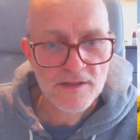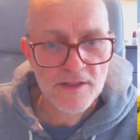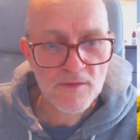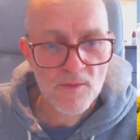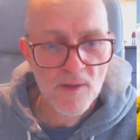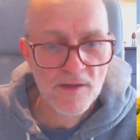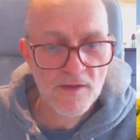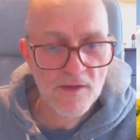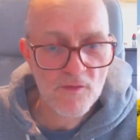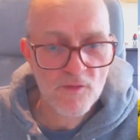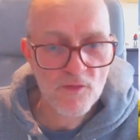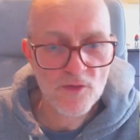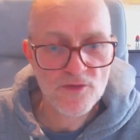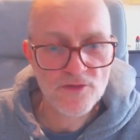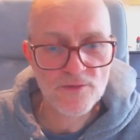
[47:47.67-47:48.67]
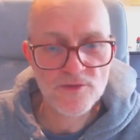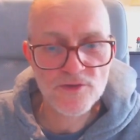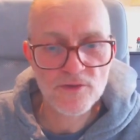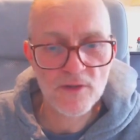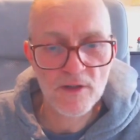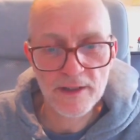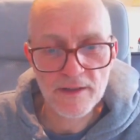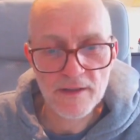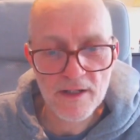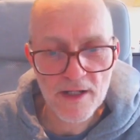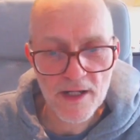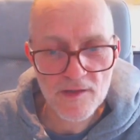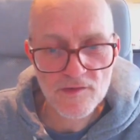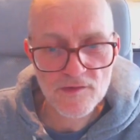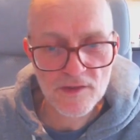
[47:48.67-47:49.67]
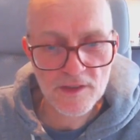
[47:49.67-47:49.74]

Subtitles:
in a way that I thought was sort of like nice.